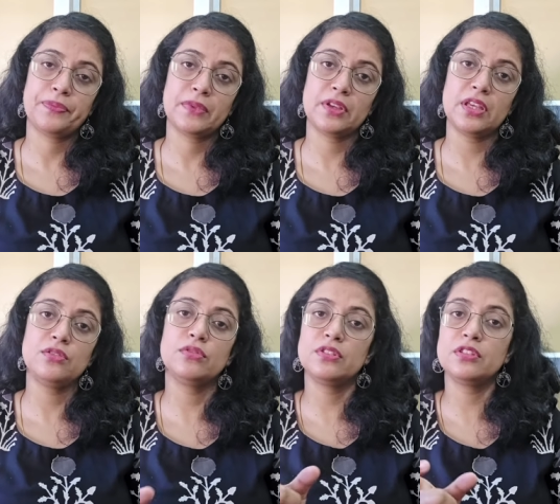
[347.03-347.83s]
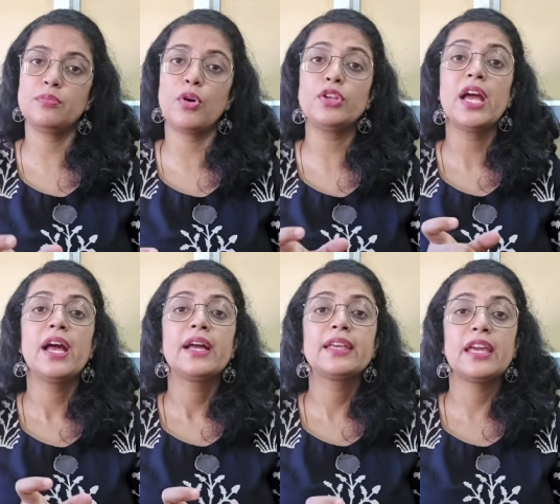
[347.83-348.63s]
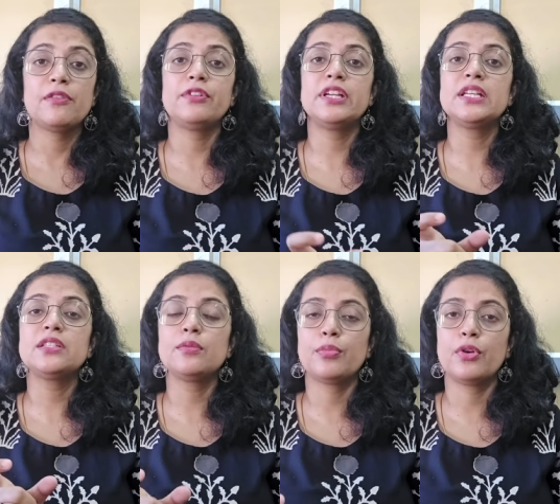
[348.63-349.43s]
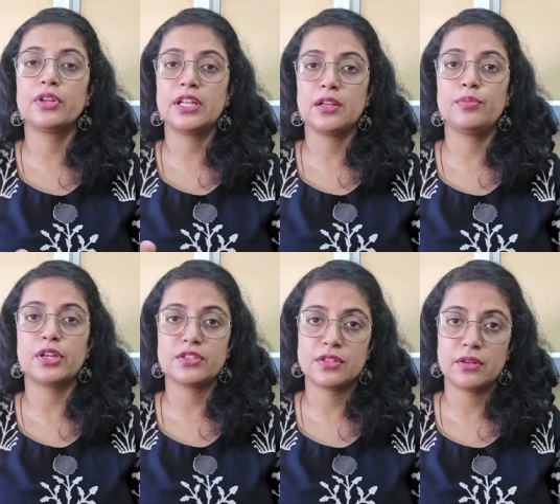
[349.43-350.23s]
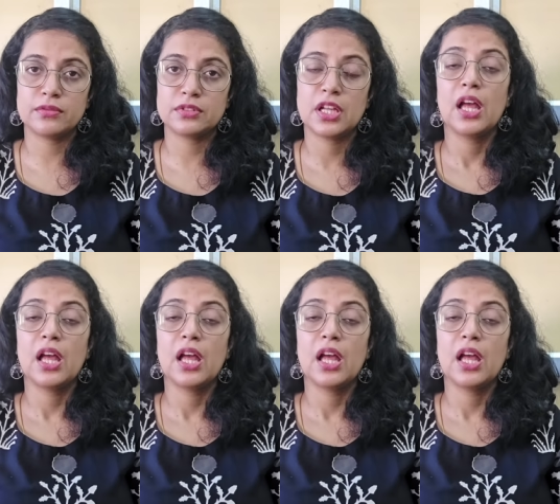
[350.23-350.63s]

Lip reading: Okay, so this is about cavernous bronchial breath sound.